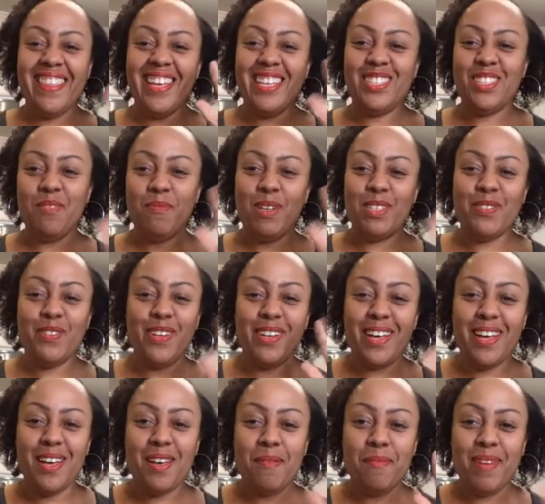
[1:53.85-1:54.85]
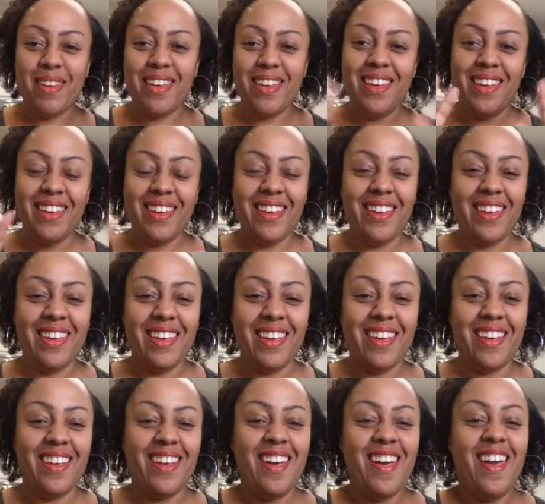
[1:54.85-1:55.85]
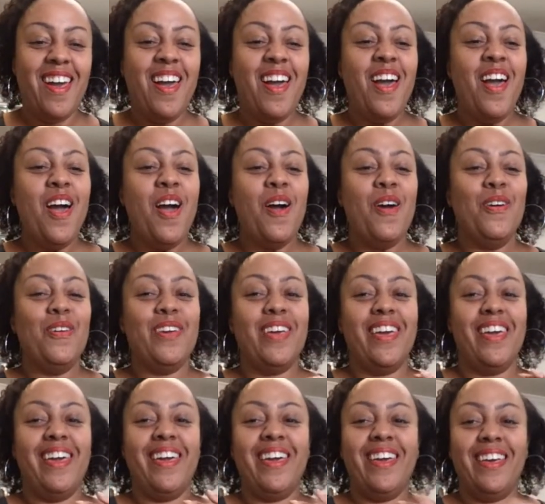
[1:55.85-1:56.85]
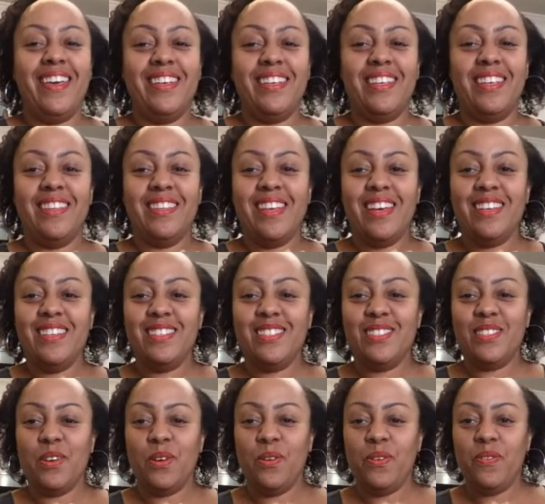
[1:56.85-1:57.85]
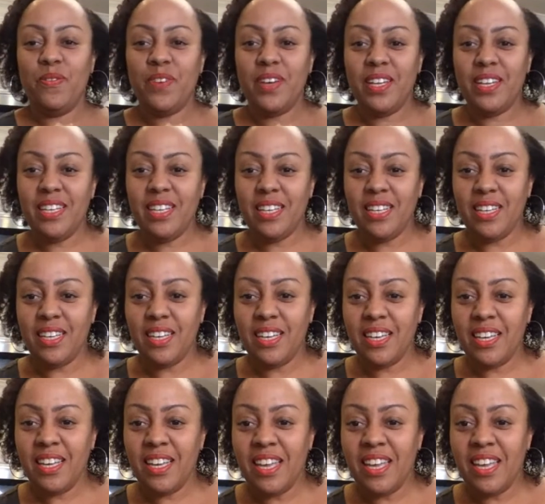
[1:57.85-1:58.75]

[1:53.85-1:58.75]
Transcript: thanks so much for coming. Okay, that is so funny.